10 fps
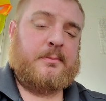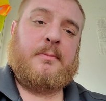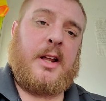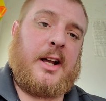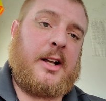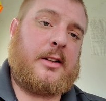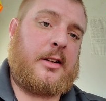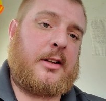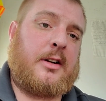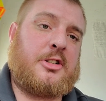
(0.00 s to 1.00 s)

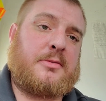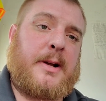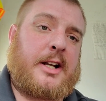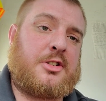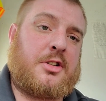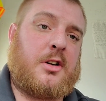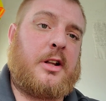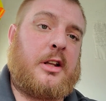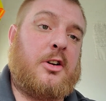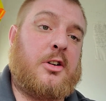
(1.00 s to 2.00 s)
and they're just making sure
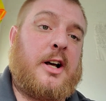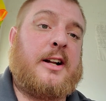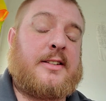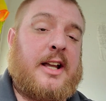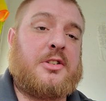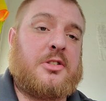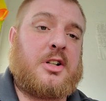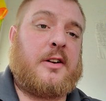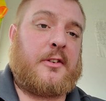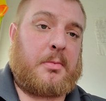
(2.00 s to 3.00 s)
that you're not a danger
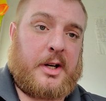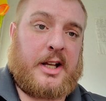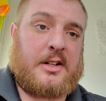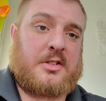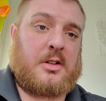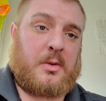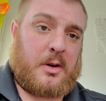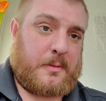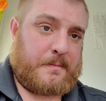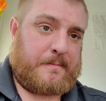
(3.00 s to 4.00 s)
to everybody else on the
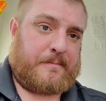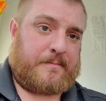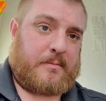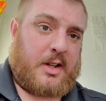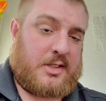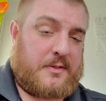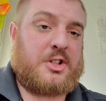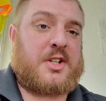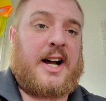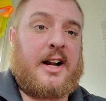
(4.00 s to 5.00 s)
road. Because if you're
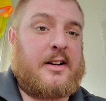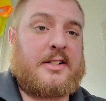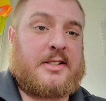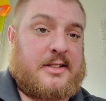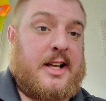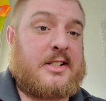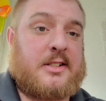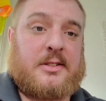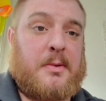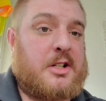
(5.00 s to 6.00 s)
tired, that's as, that's
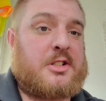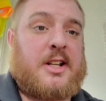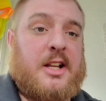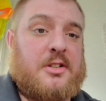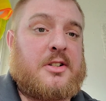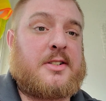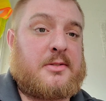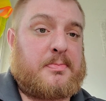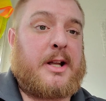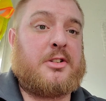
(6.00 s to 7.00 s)
as much dangerous
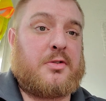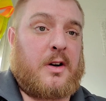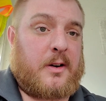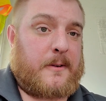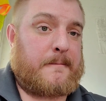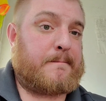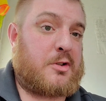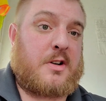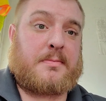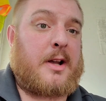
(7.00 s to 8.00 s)
as being drunk.
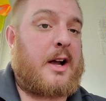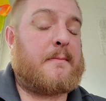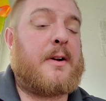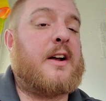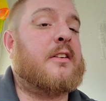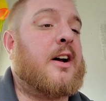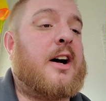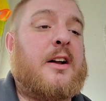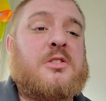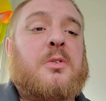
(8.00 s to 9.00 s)
Trust me, I've had
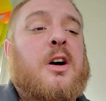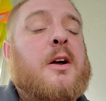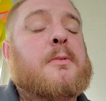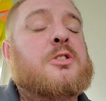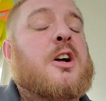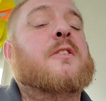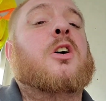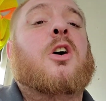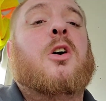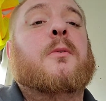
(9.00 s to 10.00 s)
times where I've been driving
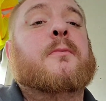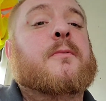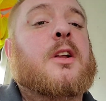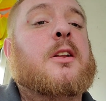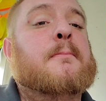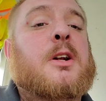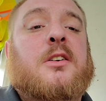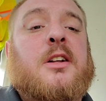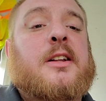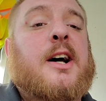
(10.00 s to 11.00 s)
home in the
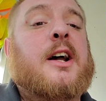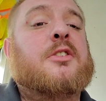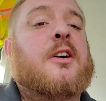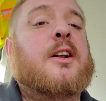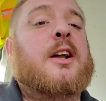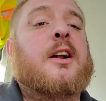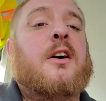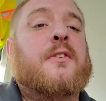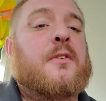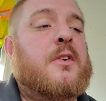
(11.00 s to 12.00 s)
middle of the night trying to get
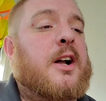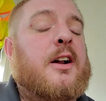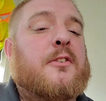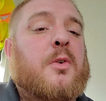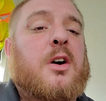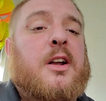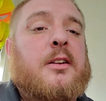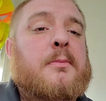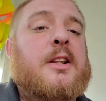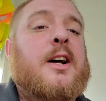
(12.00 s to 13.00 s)
off when I got off work at
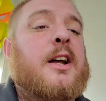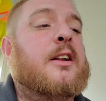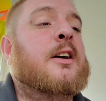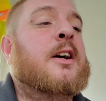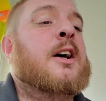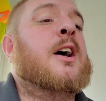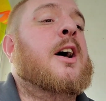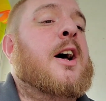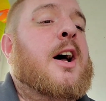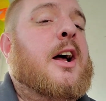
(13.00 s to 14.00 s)
midnight,
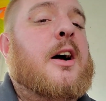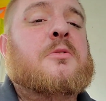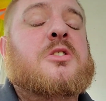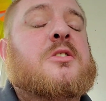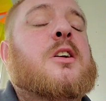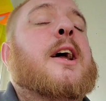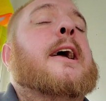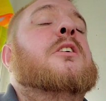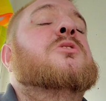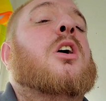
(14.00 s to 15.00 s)
and I'm just
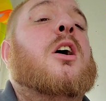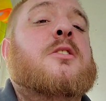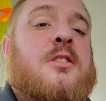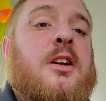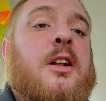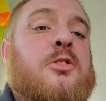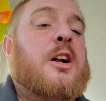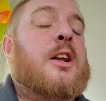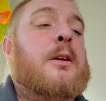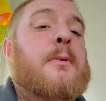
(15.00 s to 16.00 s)
exhausted and
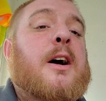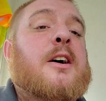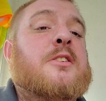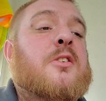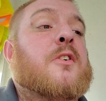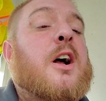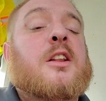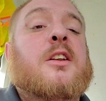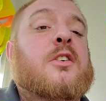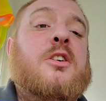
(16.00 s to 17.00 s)
to keep my eyes open. I
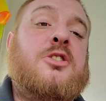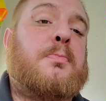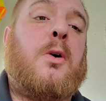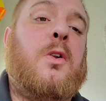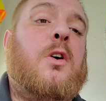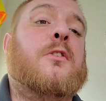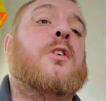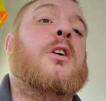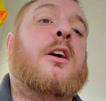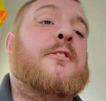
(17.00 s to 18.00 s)
literally just pull
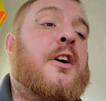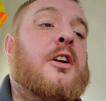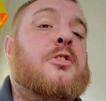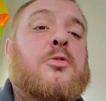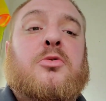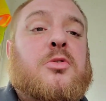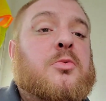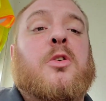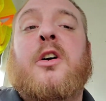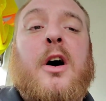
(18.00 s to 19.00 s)
over and
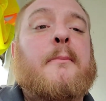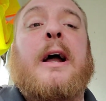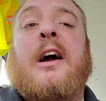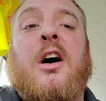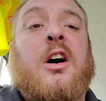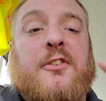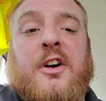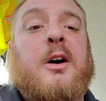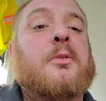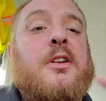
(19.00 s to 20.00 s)
fucking run out my car for
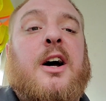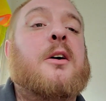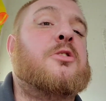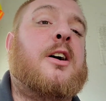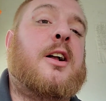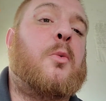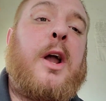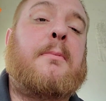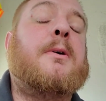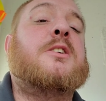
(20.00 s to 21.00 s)
a couple times trying to
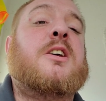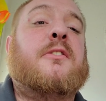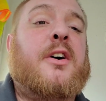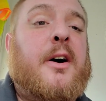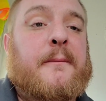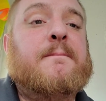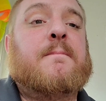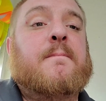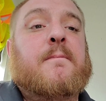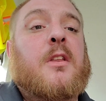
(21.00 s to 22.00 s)
wake myself up
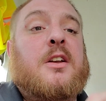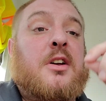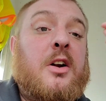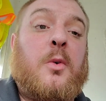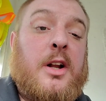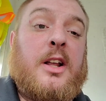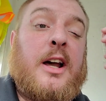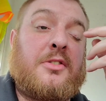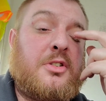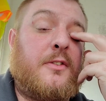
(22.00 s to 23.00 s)
because I don't want to
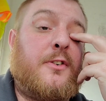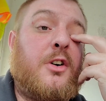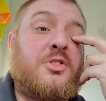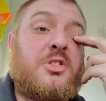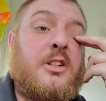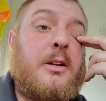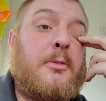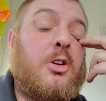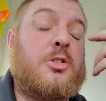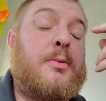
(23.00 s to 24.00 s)
actually fall asleep,
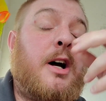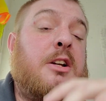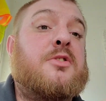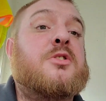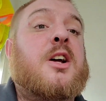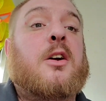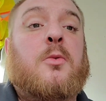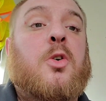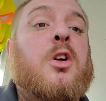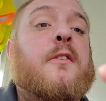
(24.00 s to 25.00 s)
close my eyes for a
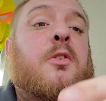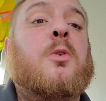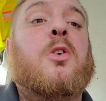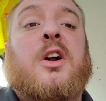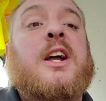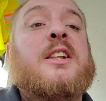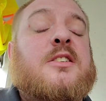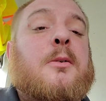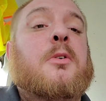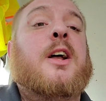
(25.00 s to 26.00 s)
second, roll off the road, or hit
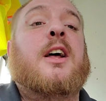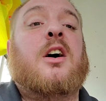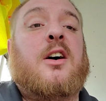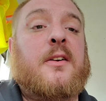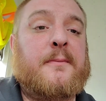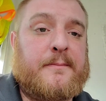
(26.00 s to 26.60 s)
someone head on.